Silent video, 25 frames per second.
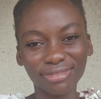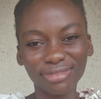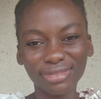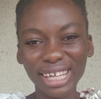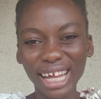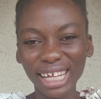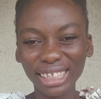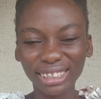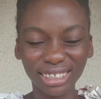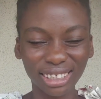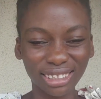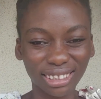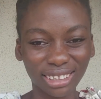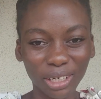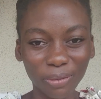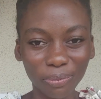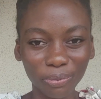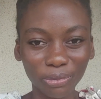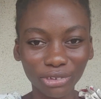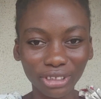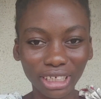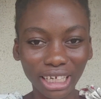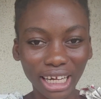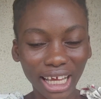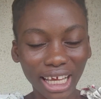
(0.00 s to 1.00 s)
That's a
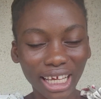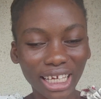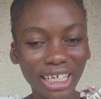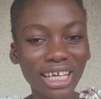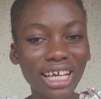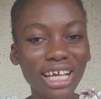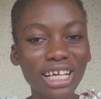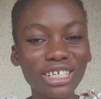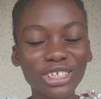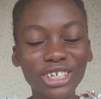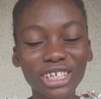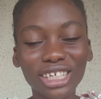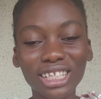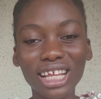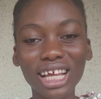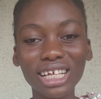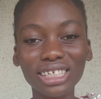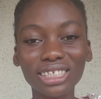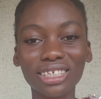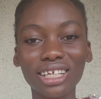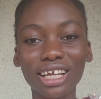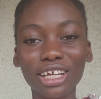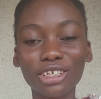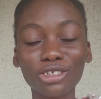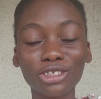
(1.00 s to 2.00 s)
simple line. So the
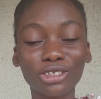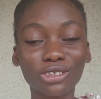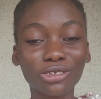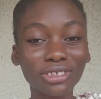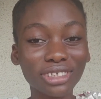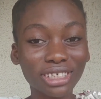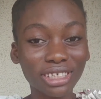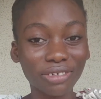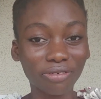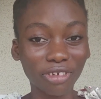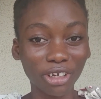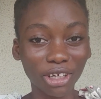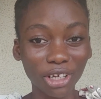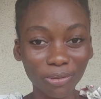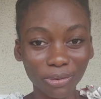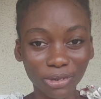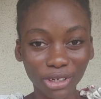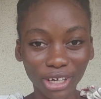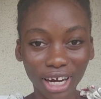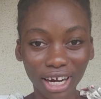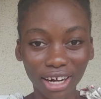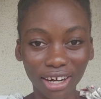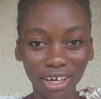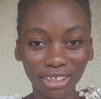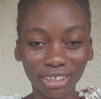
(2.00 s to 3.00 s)
next thing I do is to develop
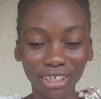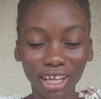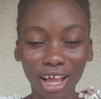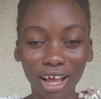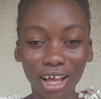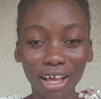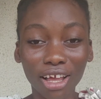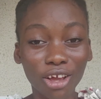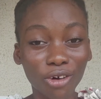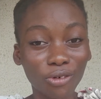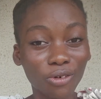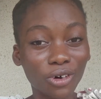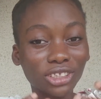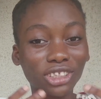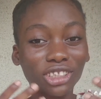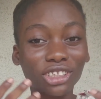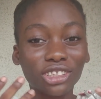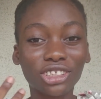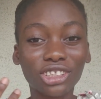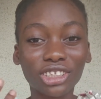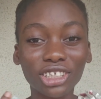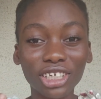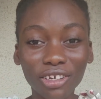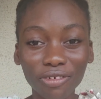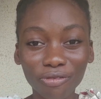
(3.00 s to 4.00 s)
the character. What
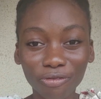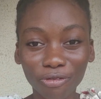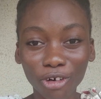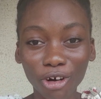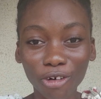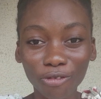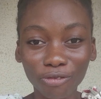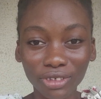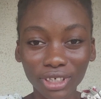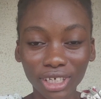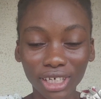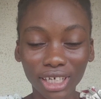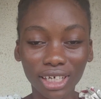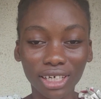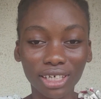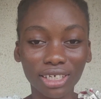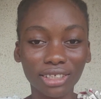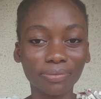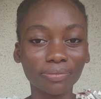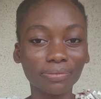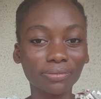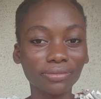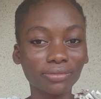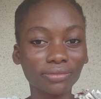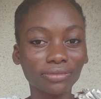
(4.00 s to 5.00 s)
is she involved
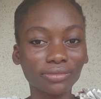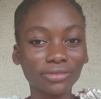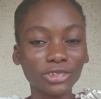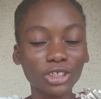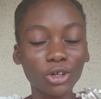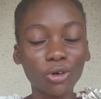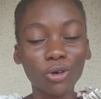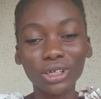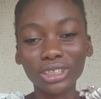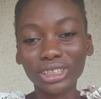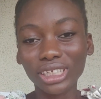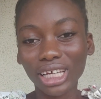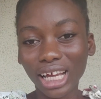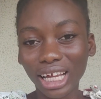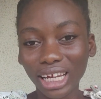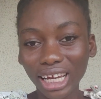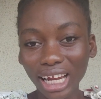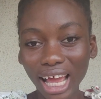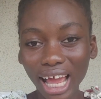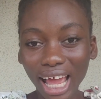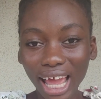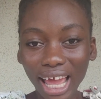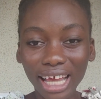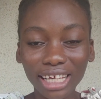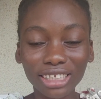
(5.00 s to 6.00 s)
in? What are
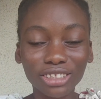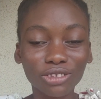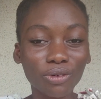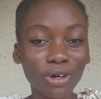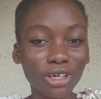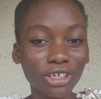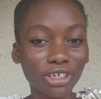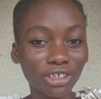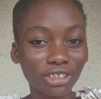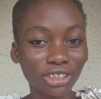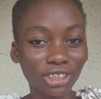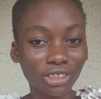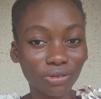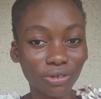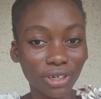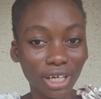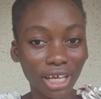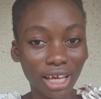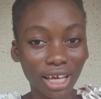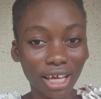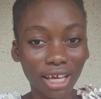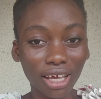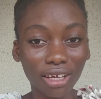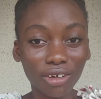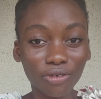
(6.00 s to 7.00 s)
likes?
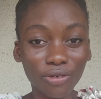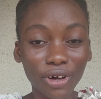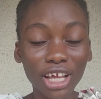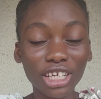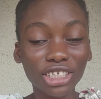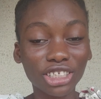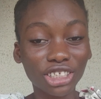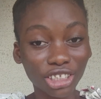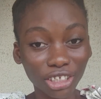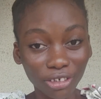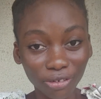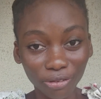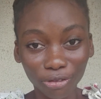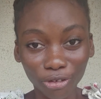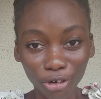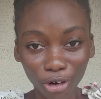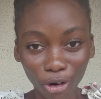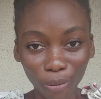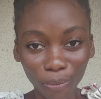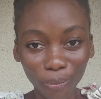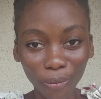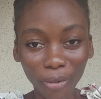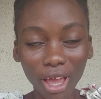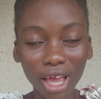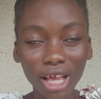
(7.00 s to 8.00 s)
Where is she
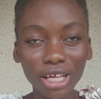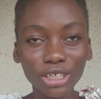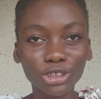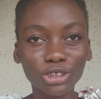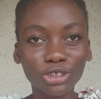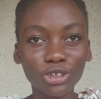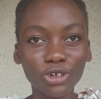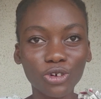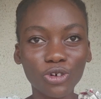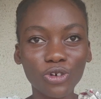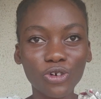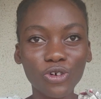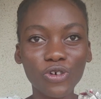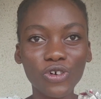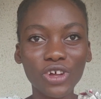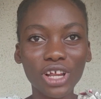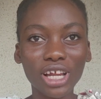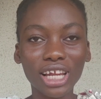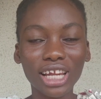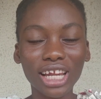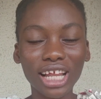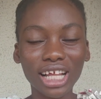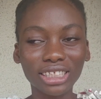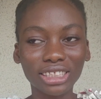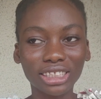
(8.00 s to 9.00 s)
from? So
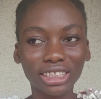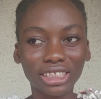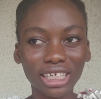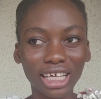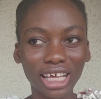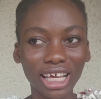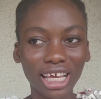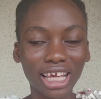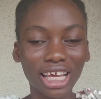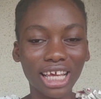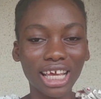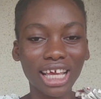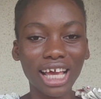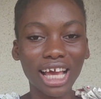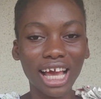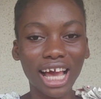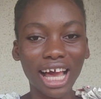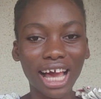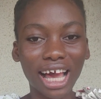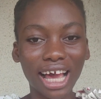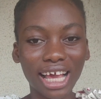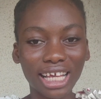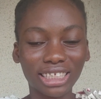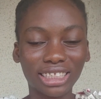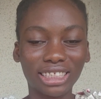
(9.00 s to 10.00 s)
let's say
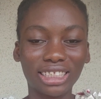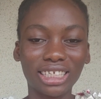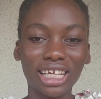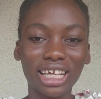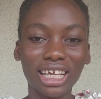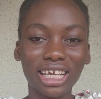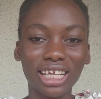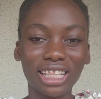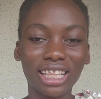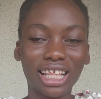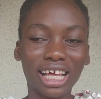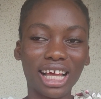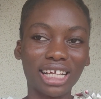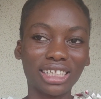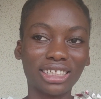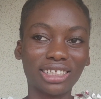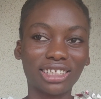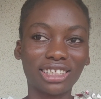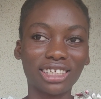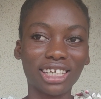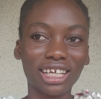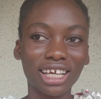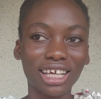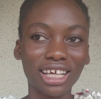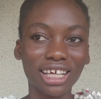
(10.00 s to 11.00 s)
I say
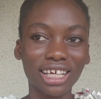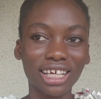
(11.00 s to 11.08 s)
that